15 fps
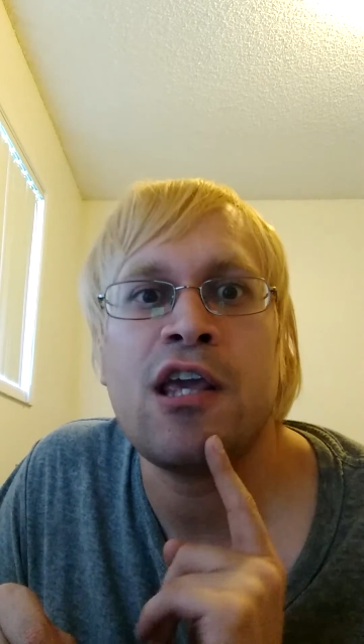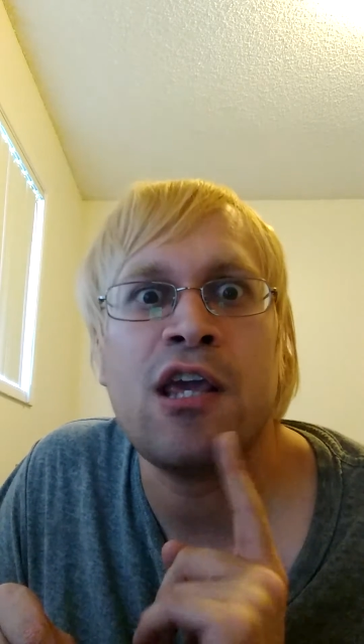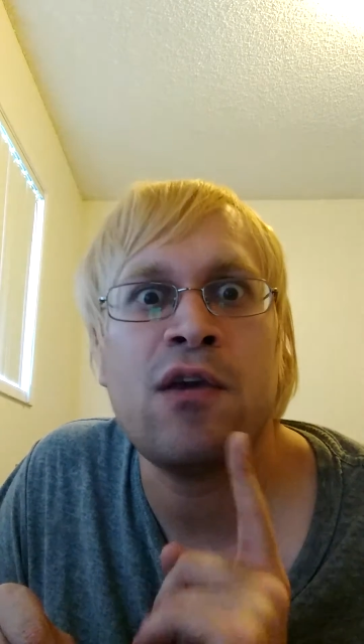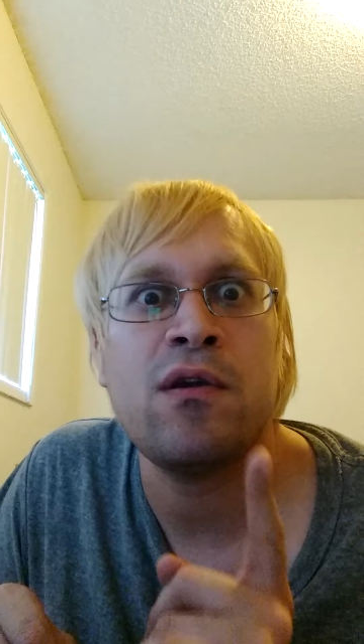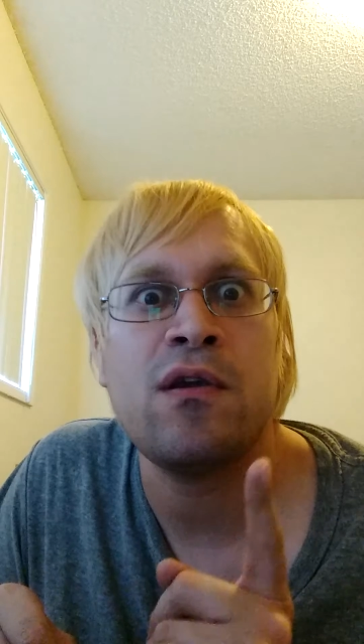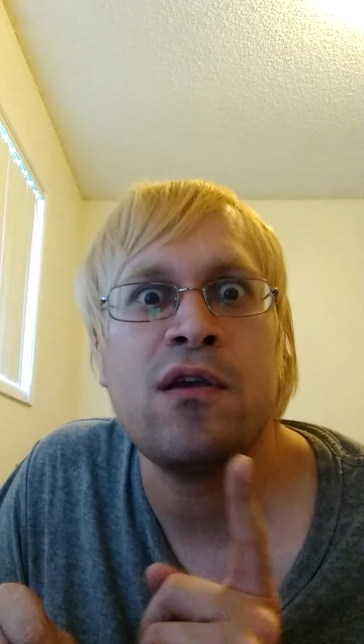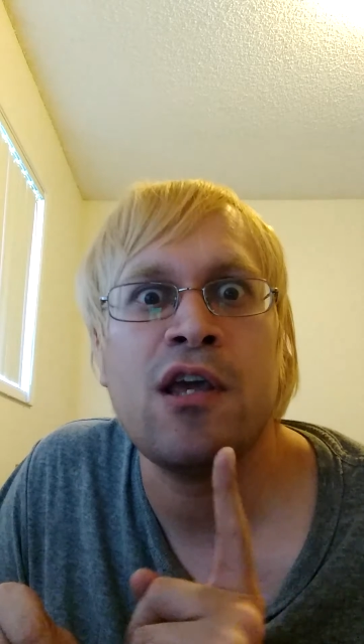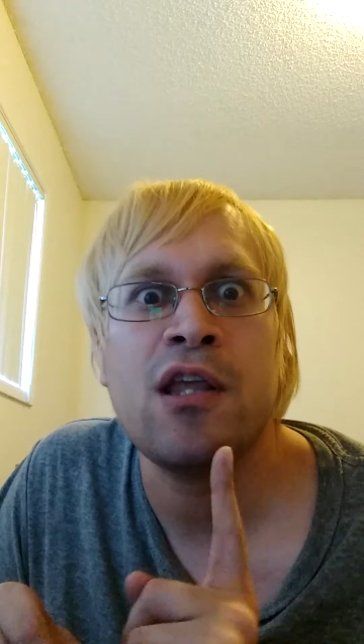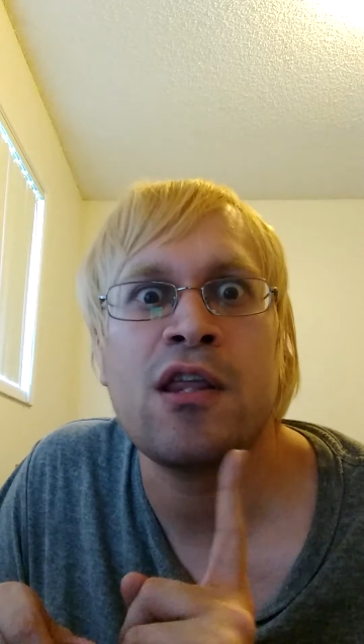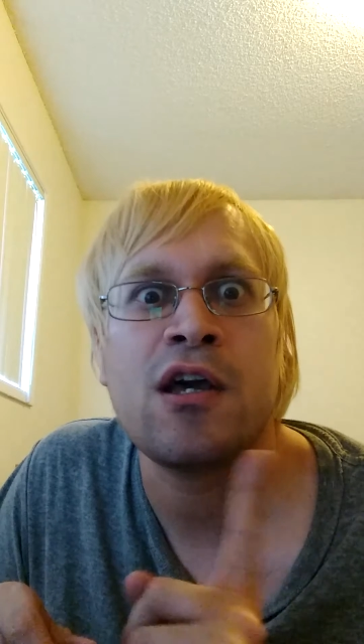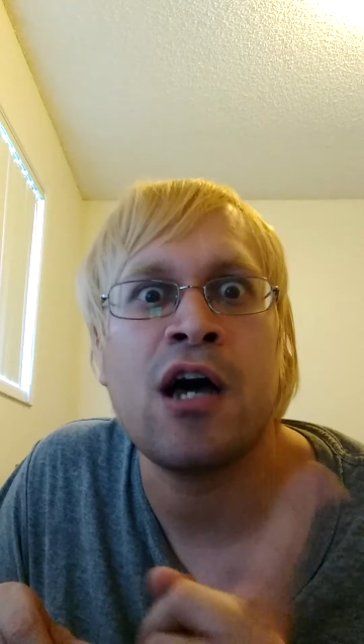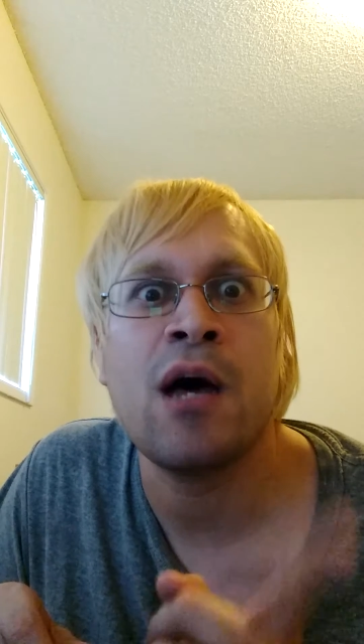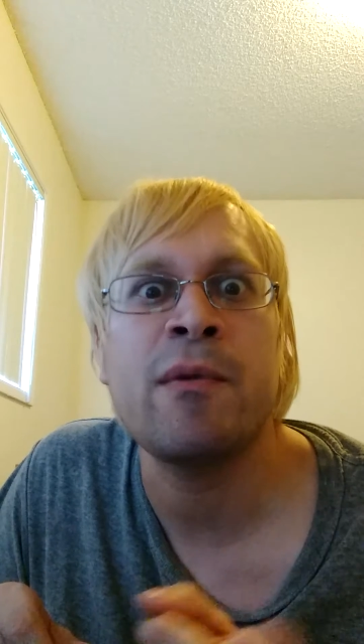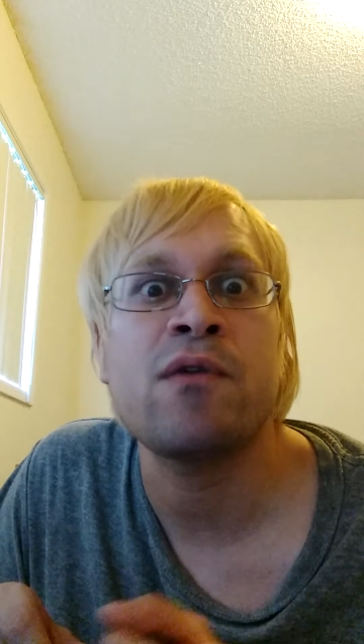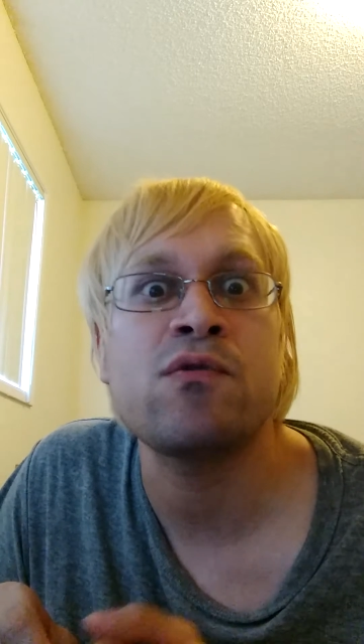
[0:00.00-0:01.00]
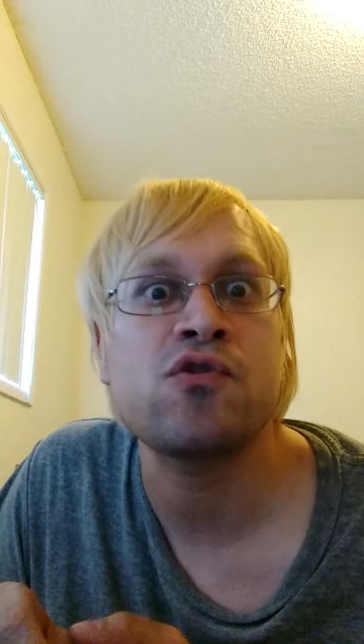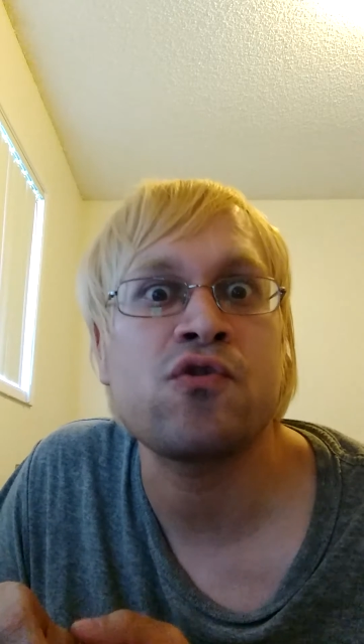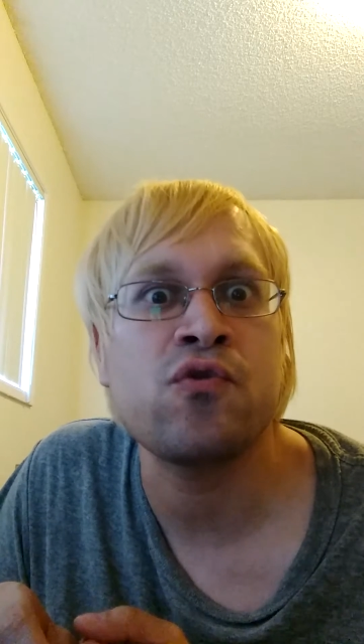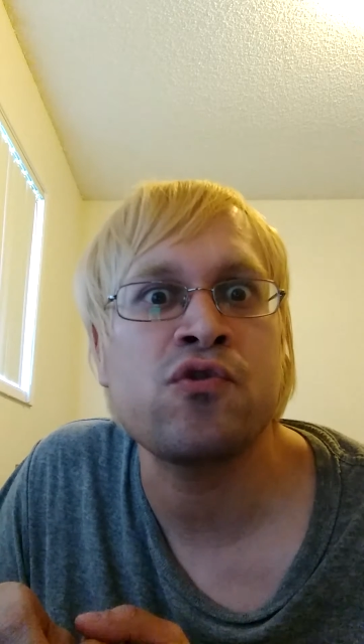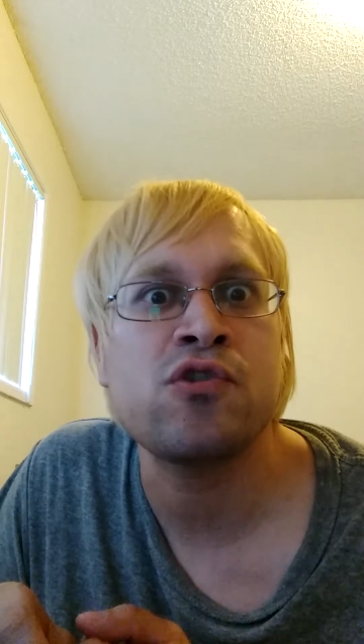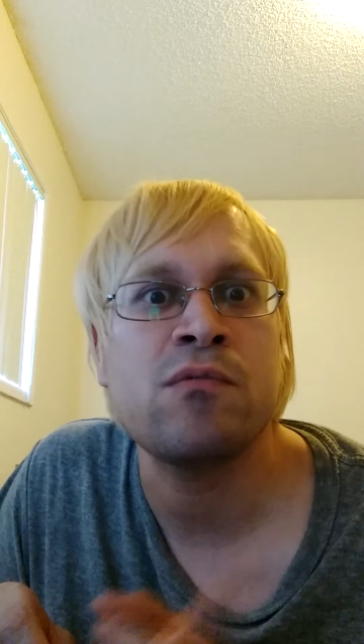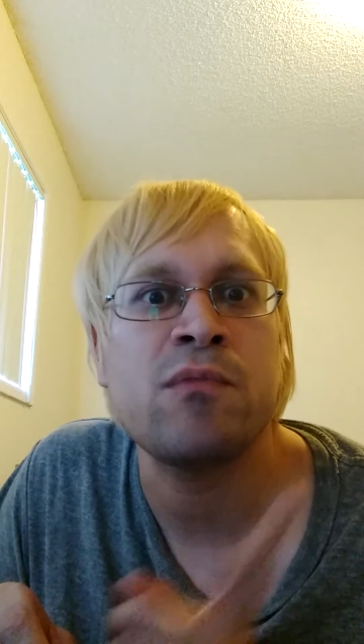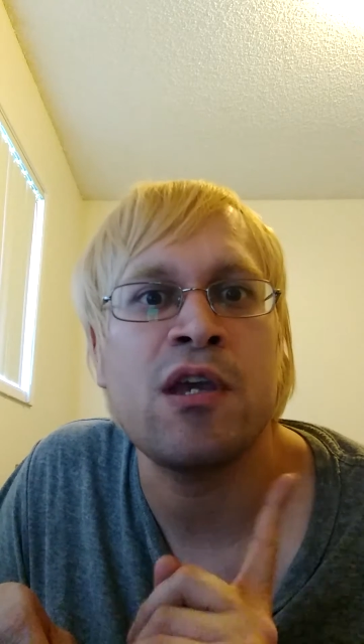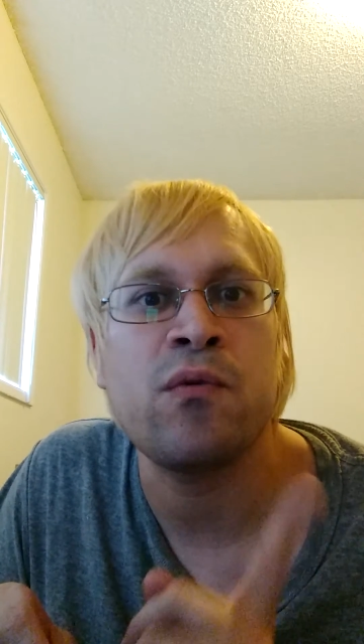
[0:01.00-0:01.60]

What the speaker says: in the comic, it was gruesome.